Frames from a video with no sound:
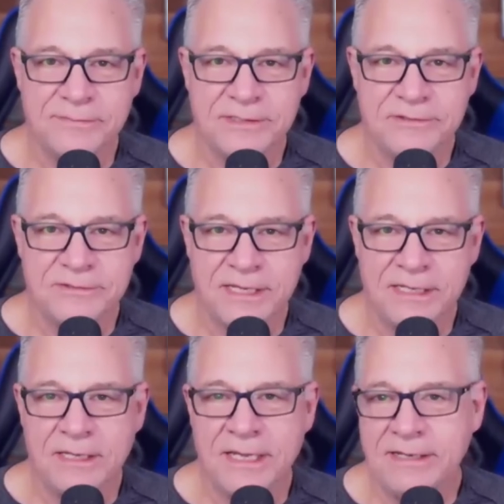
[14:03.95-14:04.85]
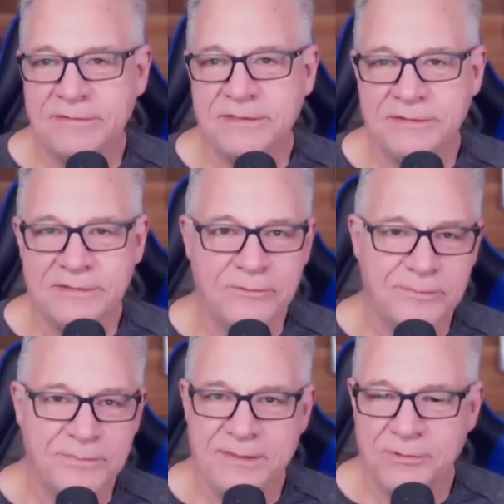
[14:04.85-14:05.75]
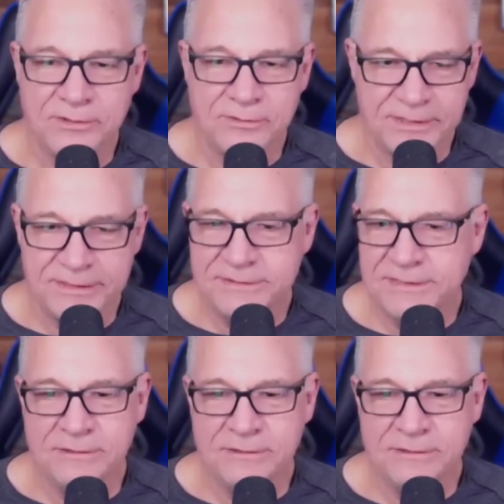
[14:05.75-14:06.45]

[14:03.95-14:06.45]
but there's not a lot out there that where people are really to,